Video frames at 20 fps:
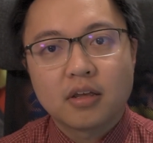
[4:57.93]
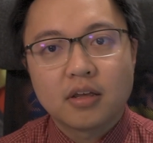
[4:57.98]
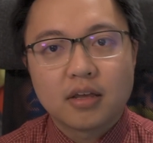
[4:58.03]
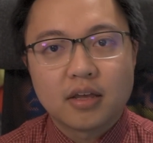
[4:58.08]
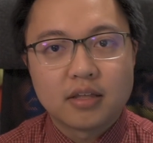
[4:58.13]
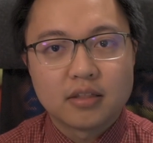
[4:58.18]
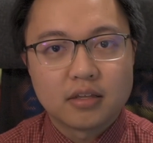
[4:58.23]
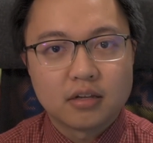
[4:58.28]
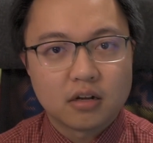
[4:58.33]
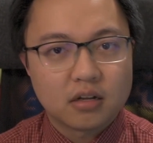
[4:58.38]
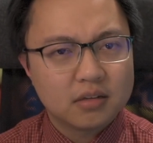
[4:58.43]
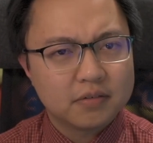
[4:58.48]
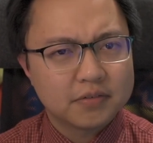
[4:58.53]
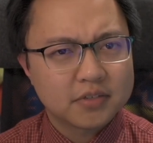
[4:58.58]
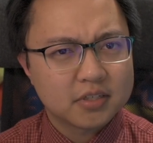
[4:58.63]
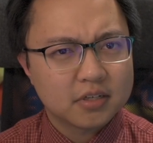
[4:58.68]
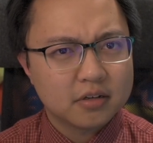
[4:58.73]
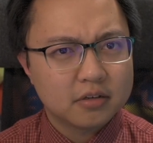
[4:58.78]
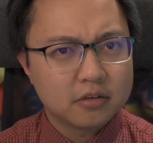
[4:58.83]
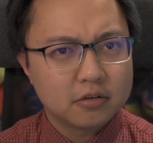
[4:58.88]
and then all of a
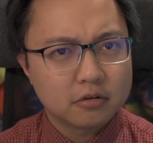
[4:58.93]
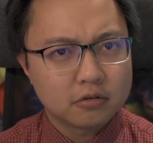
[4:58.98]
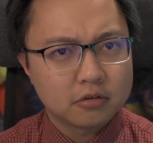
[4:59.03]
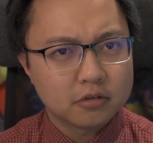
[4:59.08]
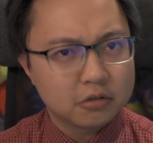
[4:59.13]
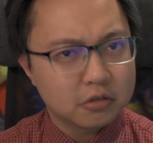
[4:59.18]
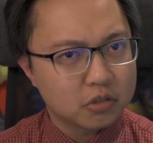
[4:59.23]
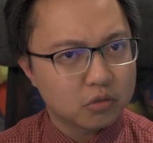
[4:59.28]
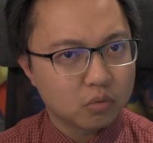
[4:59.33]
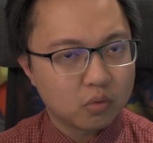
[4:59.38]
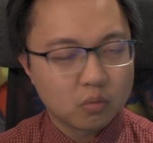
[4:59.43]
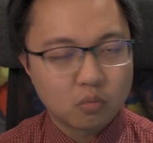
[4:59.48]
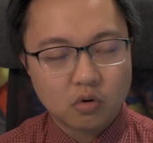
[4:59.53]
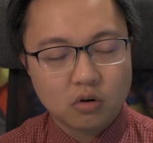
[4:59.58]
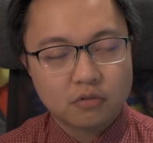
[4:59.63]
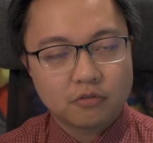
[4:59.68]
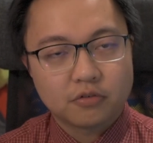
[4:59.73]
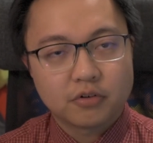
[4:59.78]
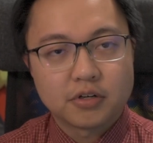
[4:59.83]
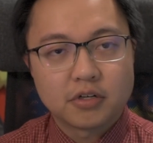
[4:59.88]
sudden your usual
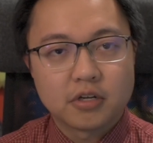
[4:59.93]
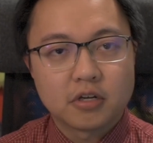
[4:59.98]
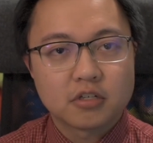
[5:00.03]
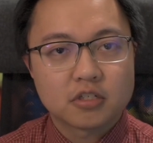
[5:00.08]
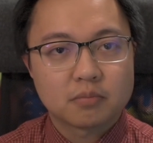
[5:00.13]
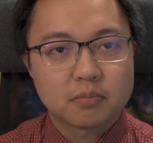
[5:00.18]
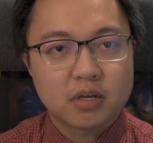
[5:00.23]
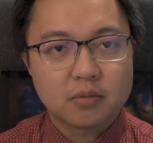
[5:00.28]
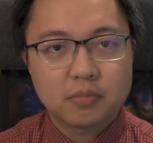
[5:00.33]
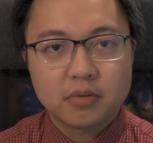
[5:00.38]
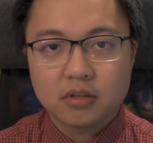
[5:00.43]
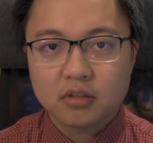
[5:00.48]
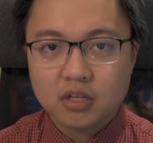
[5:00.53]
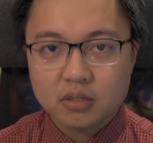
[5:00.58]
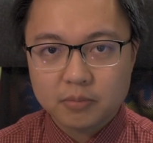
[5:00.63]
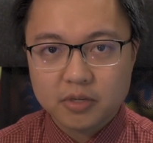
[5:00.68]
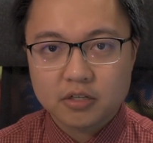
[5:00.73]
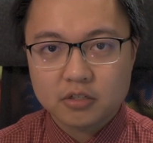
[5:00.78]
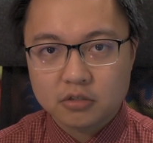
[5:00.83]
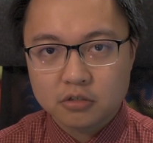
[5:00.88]
warfarin dose might be a little
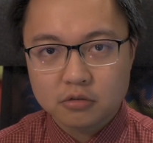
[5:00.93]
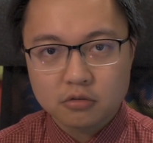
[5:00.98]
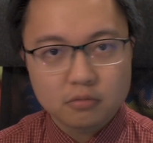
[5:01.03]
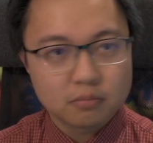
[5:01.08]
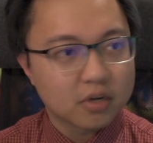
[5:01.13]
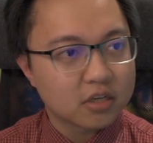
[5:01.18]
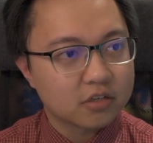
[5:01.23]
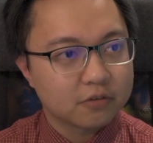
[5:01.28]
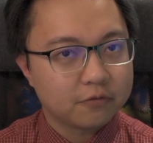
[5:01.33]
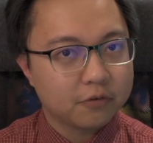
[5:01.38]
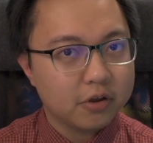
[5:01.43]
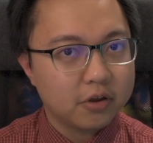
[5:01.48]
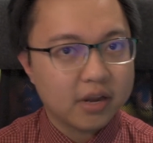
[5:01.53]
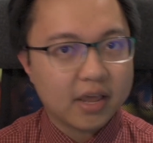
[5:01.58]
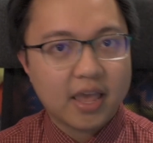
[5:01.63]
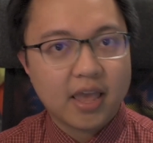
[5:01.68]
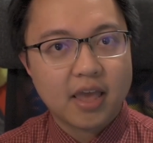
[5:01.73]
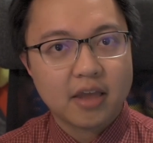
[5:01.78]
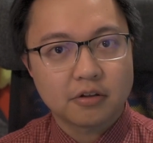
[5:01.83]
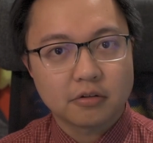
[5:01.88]
bit too much for you to
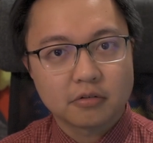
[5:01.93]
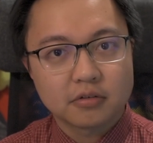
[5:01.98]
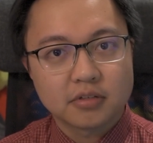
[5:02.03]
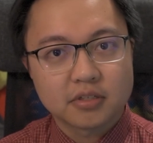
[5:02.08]
handle,